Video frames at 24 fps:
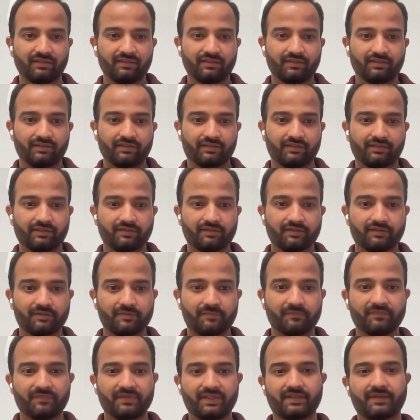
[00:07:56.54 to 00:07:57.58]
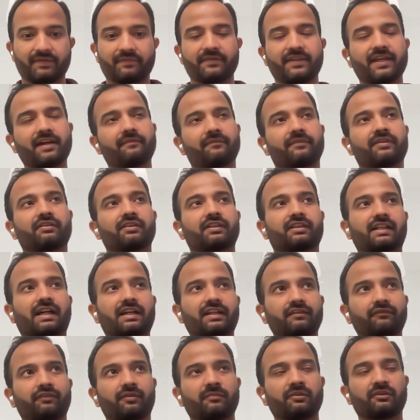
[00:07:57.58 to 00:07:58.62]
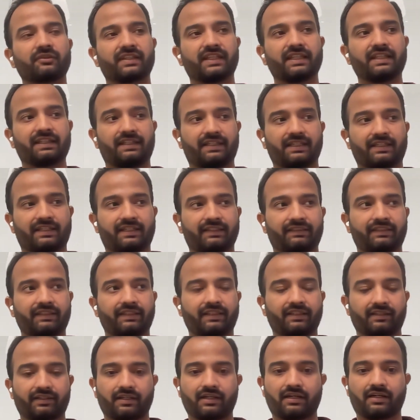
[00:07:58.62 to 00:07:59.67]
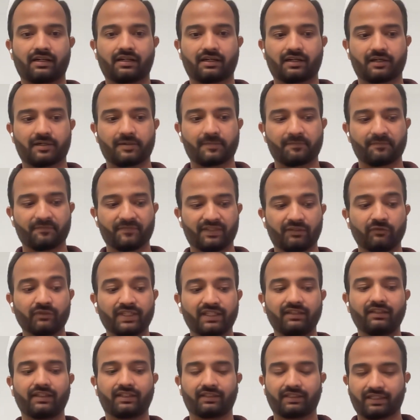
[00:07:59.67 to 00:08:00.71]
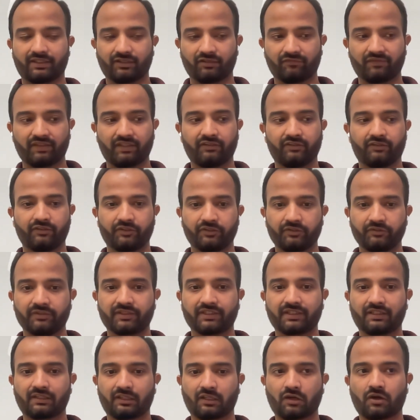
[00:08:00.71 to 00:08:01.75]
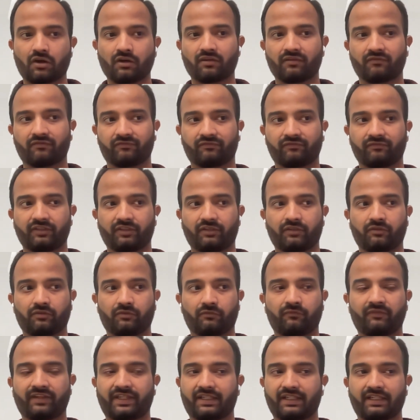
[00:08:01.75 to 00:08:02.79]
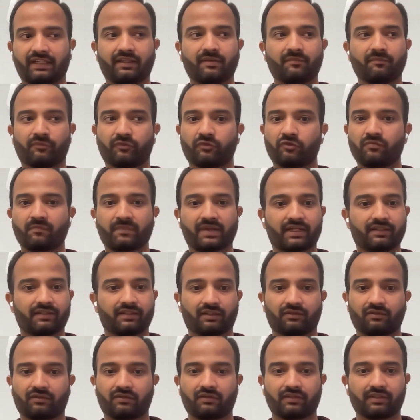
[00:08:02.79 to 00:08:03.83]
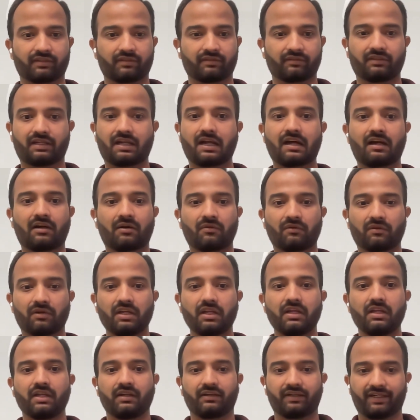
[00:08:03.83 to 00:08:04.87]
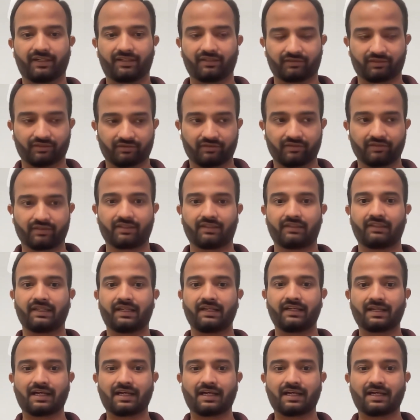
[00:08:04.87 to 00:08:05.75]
So yeah, so starting from Lucene 10, I think Lucene 10 kind of introduced a lot of varying improvements across how data structures are laid